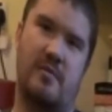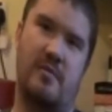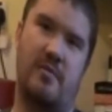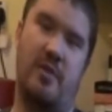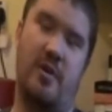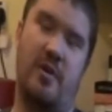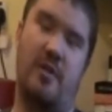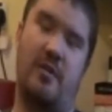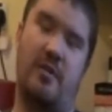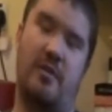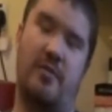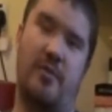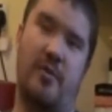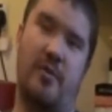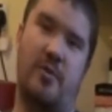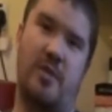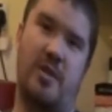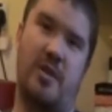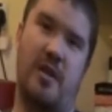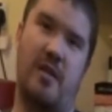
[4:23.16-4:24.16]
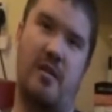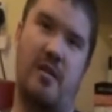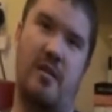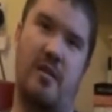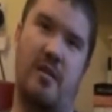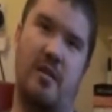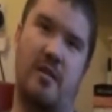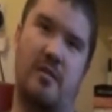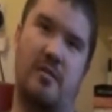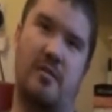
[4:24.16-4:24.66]
Really looking forward to getting in
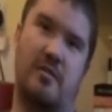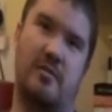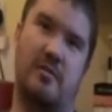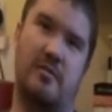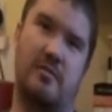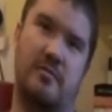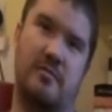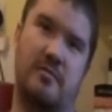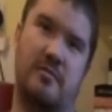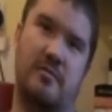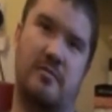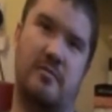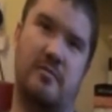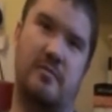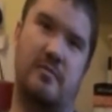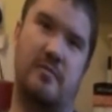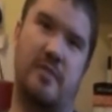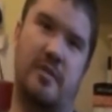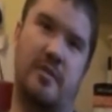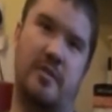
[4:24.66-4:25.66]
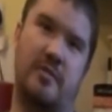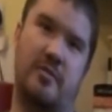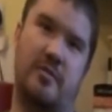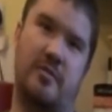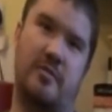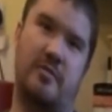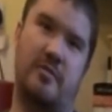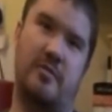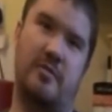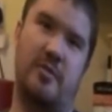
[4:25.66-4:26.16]
there. It's
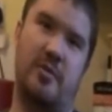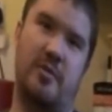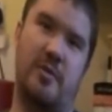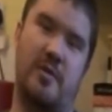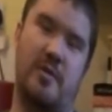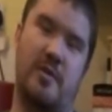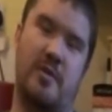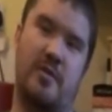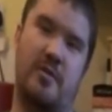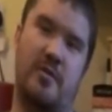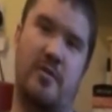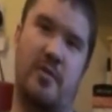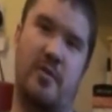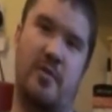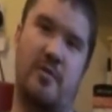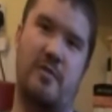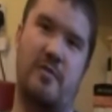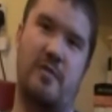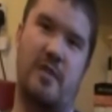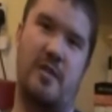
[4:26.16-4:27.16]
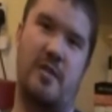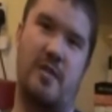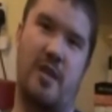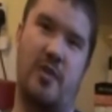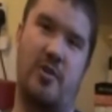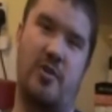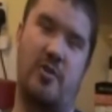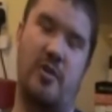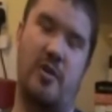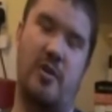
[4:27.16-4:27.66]
going to be the team's first
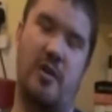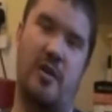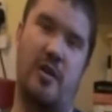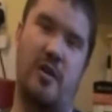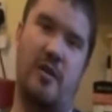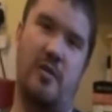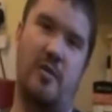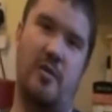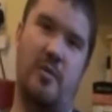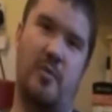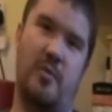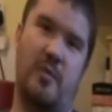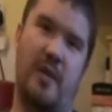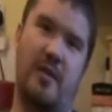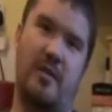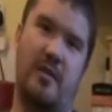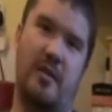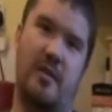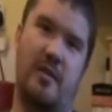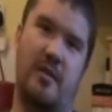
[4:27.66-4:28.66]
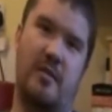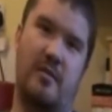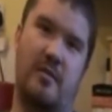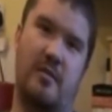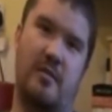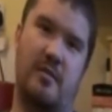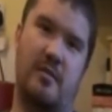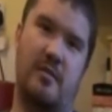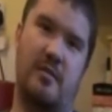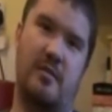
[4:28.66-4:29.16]
investigation in there, in the pub and in
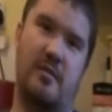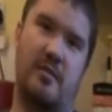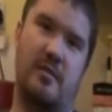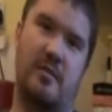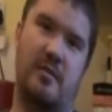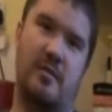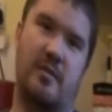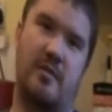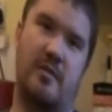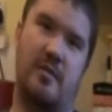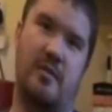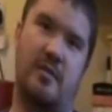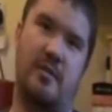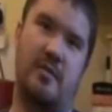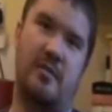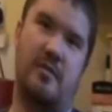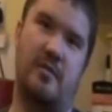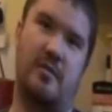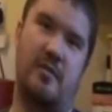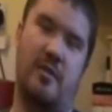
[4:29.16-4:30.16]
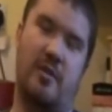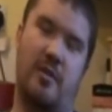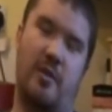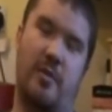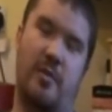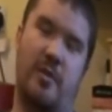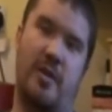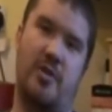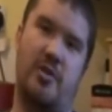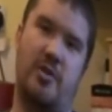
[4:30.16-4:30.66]
the
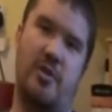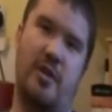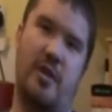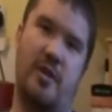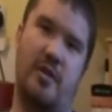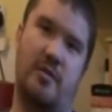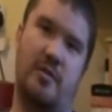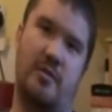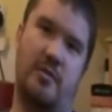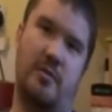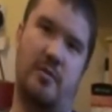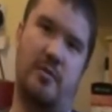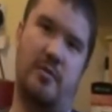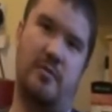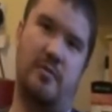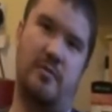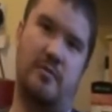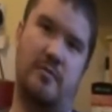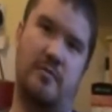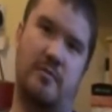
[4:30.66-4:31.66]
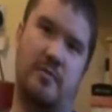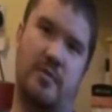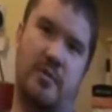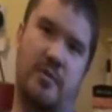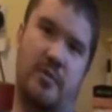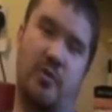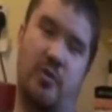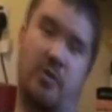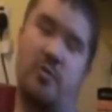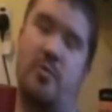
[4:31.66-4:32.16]
accommodation next door.
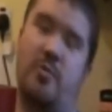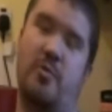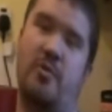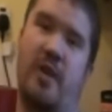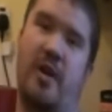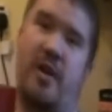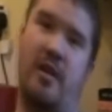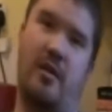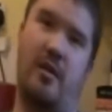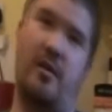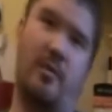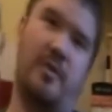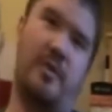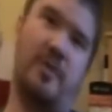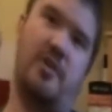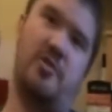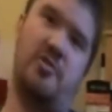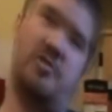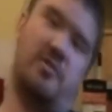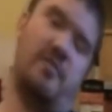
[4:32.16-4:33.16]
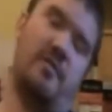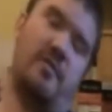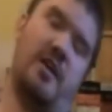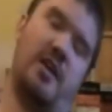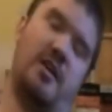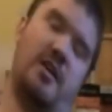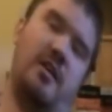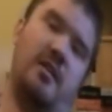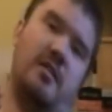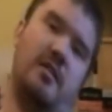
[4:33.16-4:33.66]
Unfortunately, we couldn't get any accommodation on the
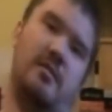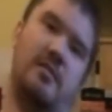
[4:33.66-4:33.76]
recce,